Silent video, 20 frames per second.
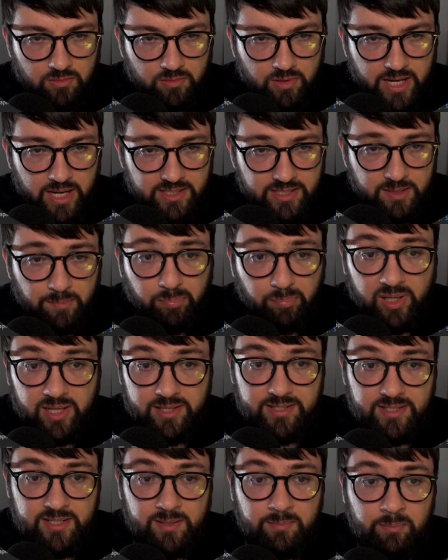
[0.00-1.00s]
a
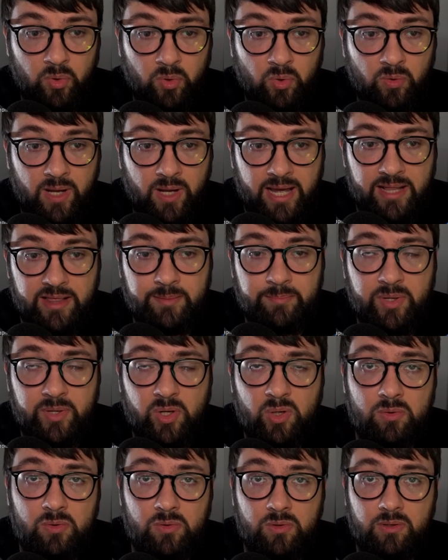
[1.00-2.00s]
plus symbol and the
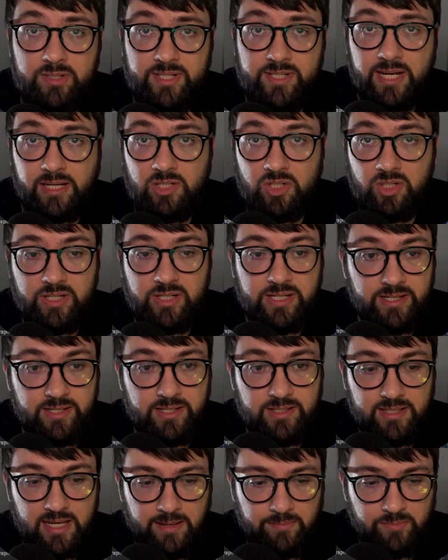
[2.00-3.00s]
middle section
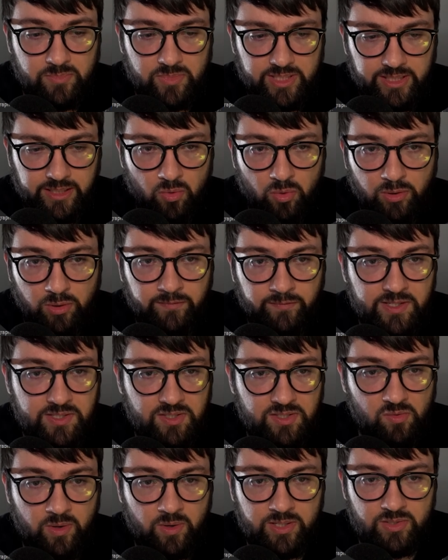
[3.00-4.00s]
is empty. All of these
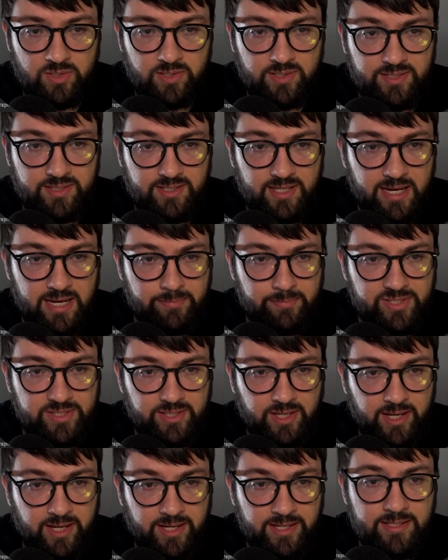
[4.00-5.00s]
squares are the same
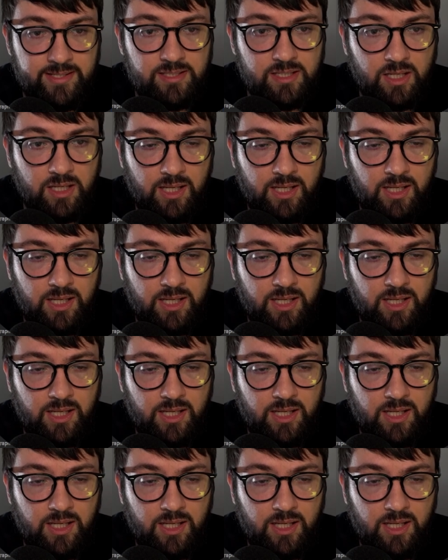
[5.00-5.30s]
size.